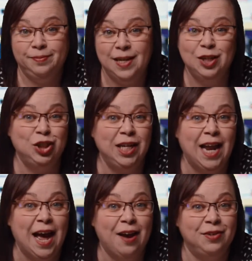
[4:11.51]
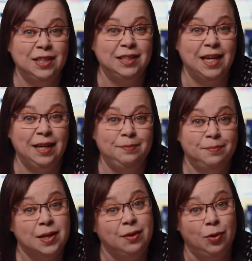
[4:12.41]
And she laughed and said,
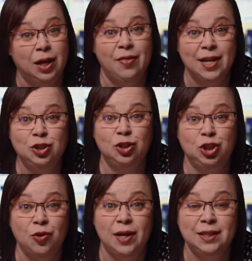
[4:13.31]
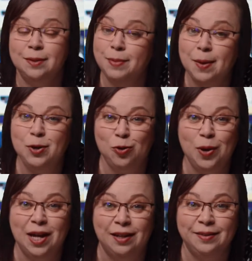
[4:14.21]
"Well, that's your choice, and maybe you
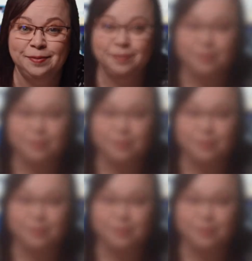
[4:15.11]
will."